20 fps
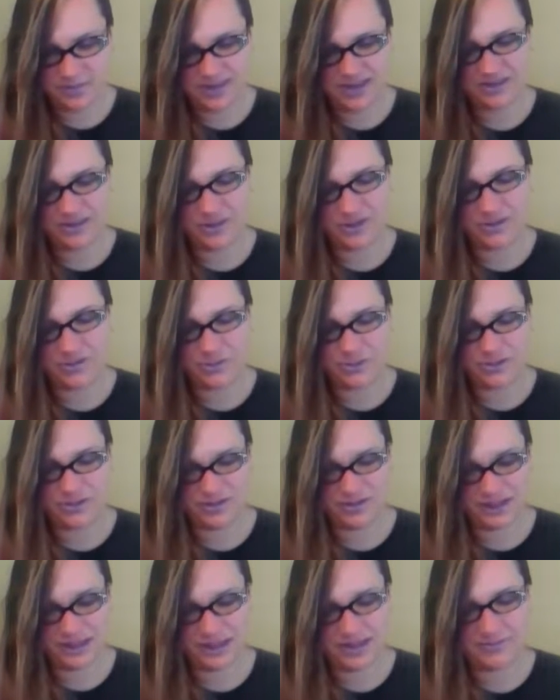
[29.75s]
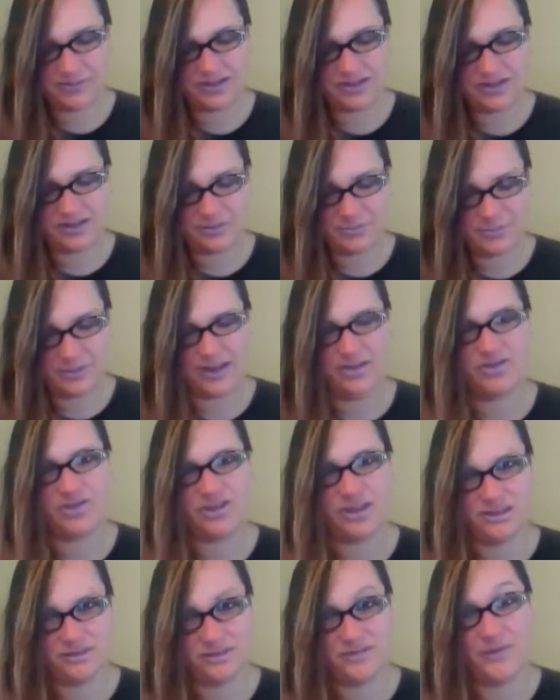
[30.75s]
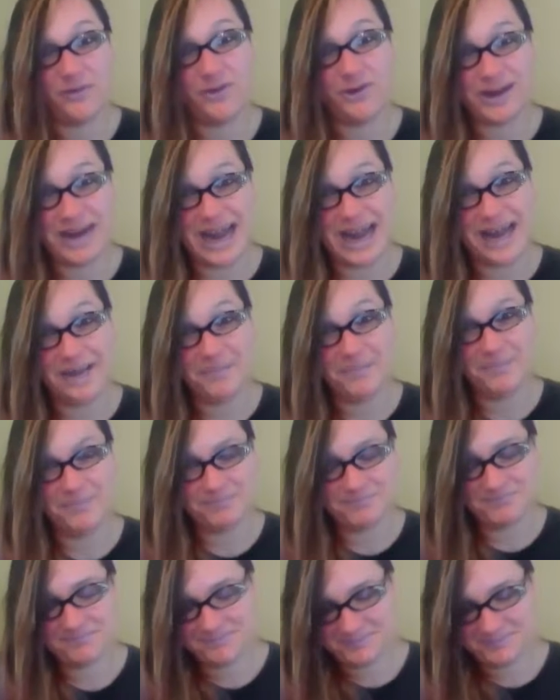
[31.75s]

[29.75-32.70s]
This look was saved especially for Em.